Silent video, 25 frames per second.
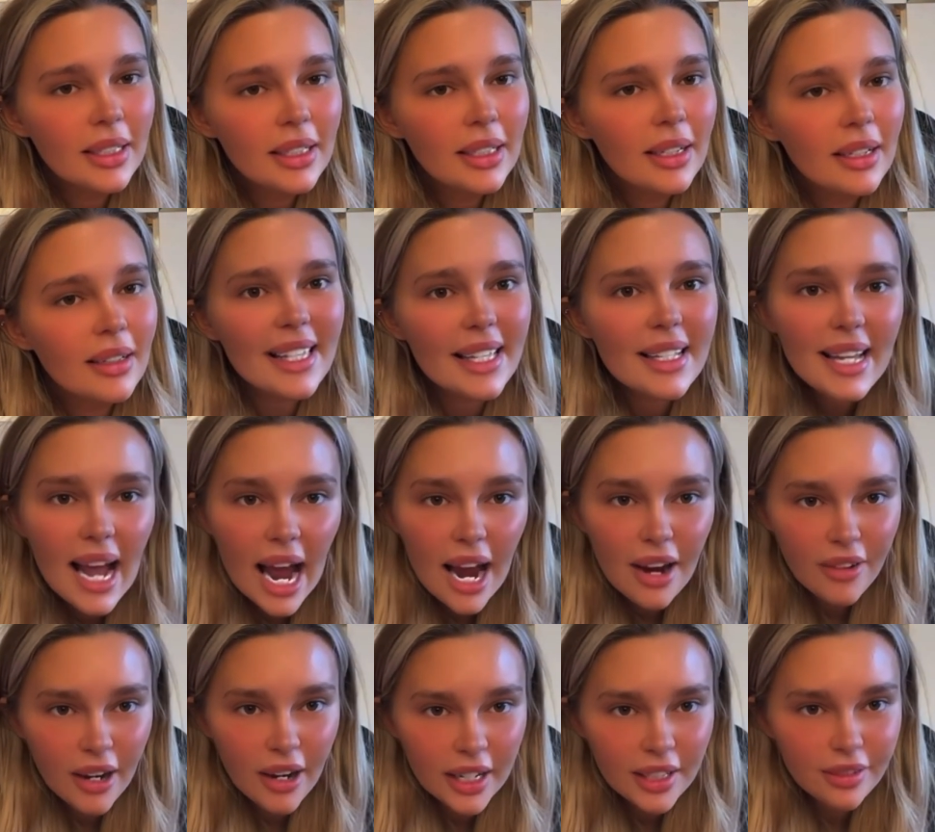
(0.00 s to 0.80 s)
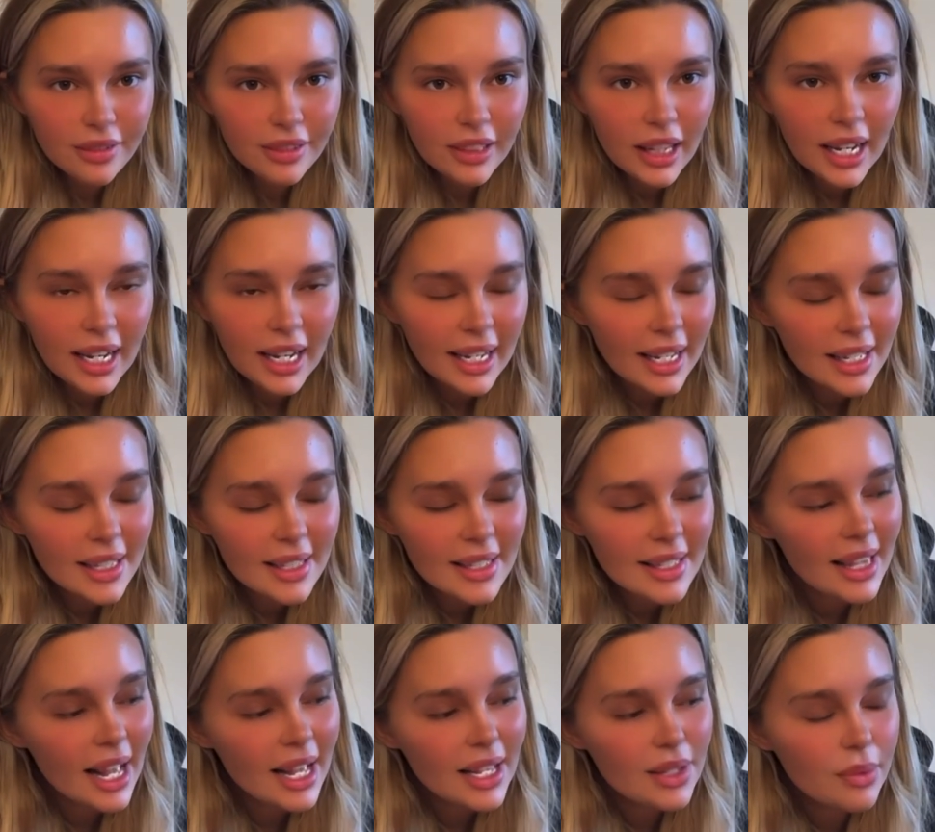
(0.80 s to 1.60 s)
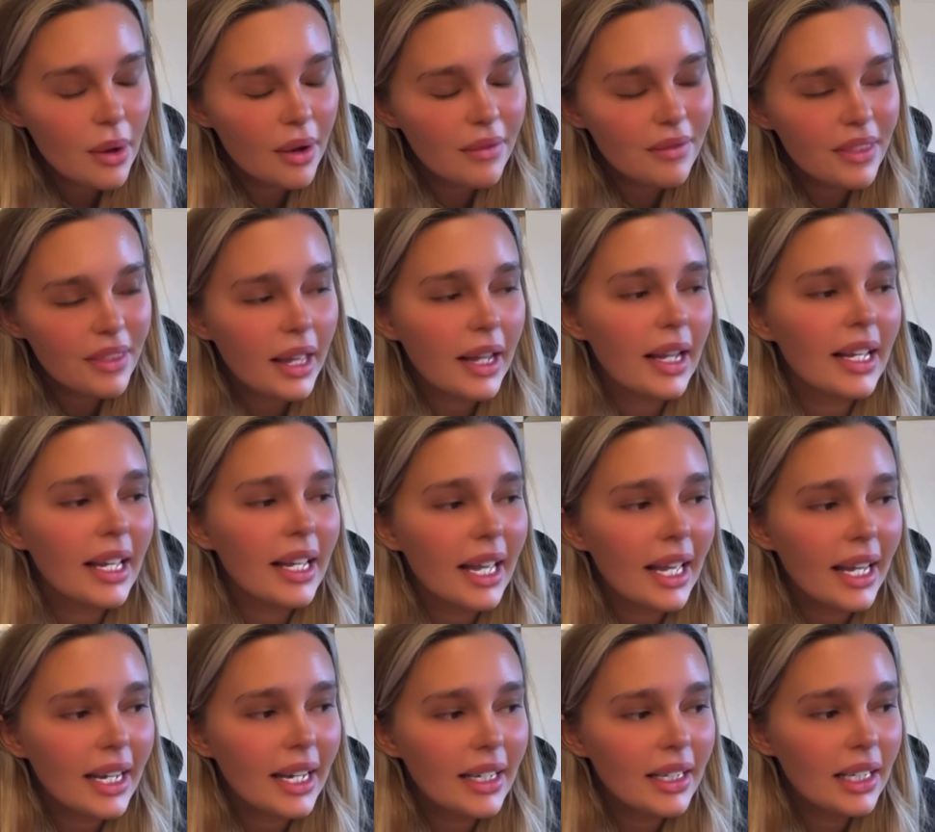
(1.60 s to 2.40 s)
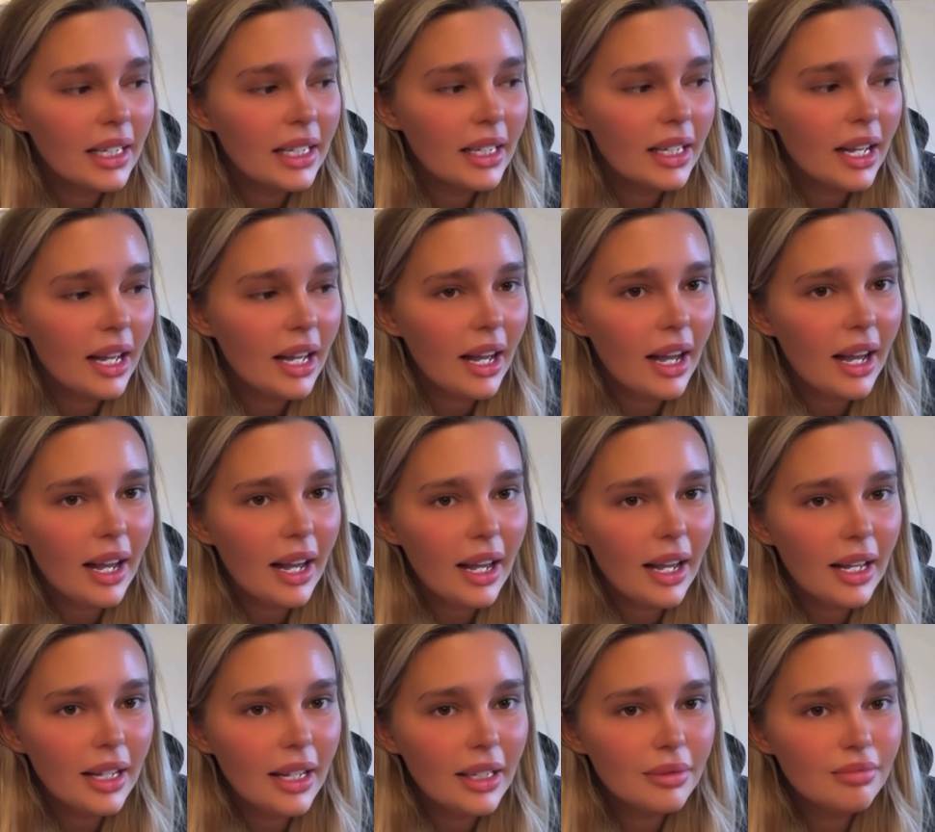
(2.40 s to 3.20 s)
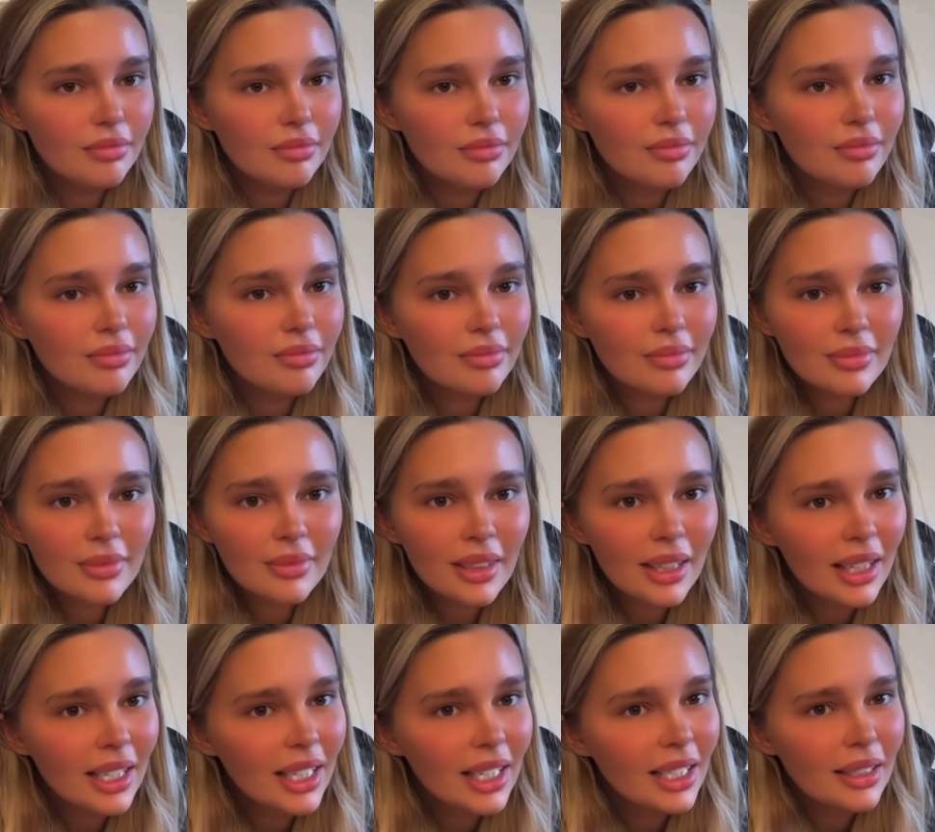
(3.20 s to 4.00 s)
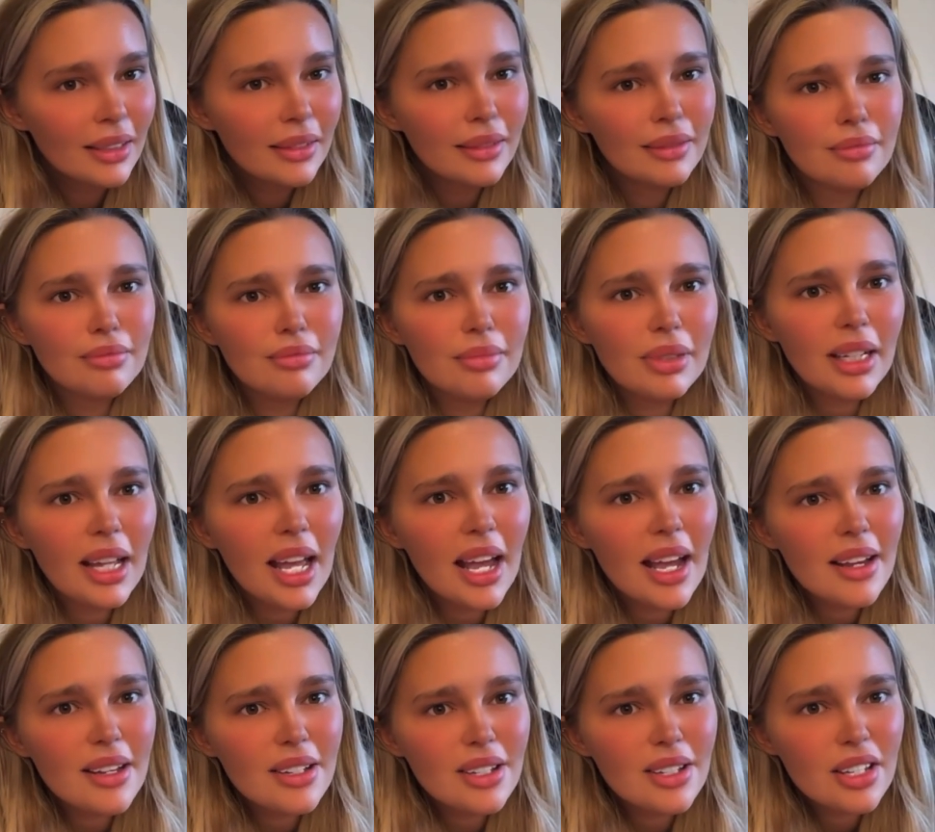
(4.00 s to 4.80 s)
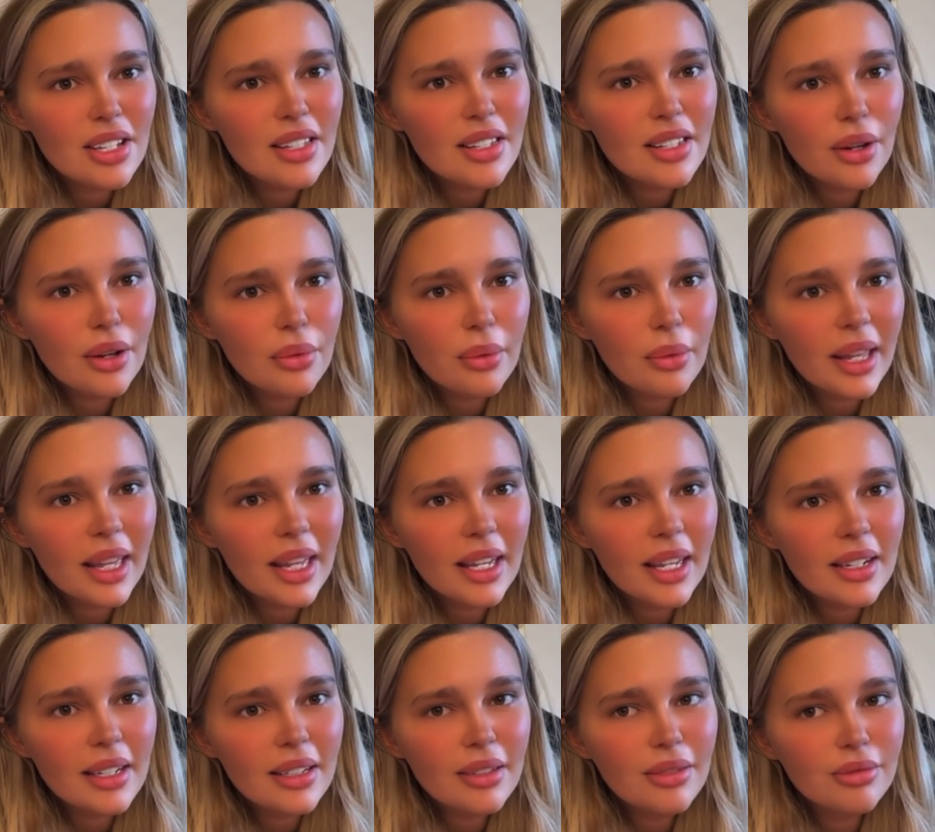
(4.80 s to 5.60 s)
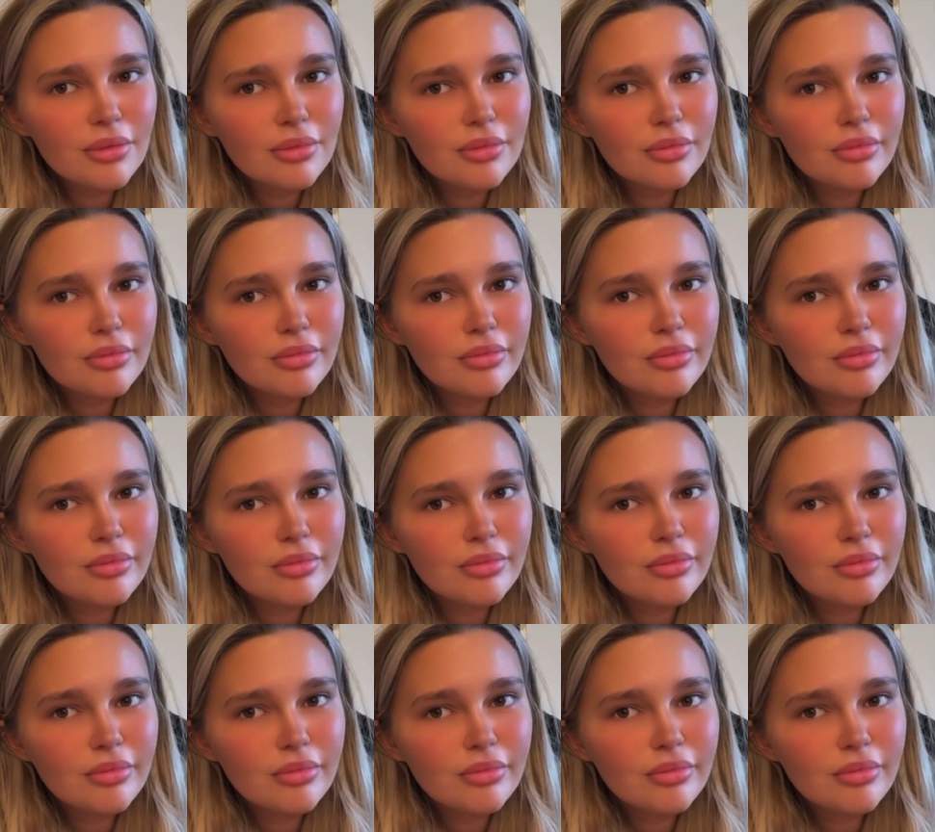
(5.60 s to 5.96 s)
At least the direct flights, that's what I'm thinking. But yeah, it's just so weird.